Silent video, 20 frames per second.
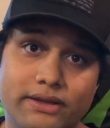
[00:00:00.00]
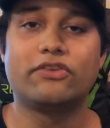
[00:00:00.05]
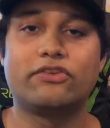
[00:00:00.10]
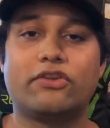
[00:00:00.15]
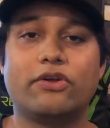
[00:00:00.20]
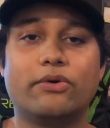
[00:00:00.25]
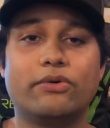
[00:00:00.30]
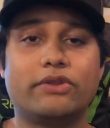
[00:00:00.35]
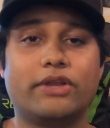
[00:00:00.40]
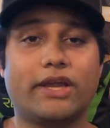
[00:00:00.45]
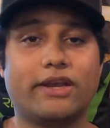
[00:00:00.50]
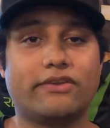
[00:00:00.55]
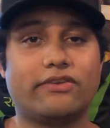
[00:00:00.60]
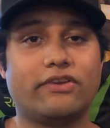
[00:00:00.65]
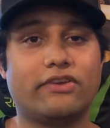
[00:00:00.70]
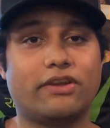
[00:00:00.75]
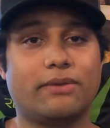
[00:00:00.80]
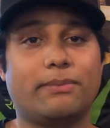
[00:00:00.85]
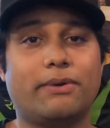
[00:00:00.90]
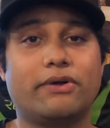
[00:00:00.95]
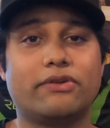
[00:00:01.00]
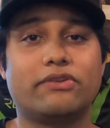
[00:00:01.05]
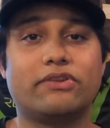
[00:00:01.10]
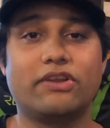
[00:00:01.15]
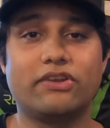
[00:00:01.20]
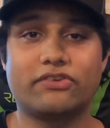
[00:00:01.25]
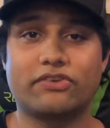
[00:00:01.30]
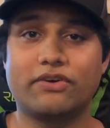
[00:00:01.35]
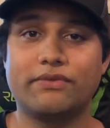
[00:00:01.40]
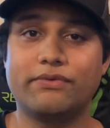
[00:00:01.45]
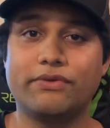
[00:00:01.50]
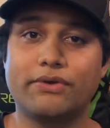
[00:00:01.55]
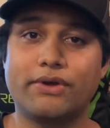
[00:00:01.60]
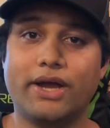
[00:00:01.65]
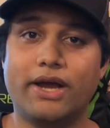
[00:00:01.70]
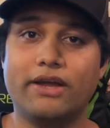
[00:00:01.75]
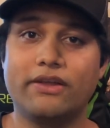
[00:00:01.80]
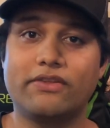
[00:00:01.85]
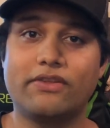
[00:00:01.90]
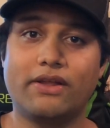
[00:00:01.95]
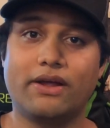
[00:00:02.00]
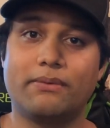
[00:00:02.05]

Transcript: So that is it about this review, guys.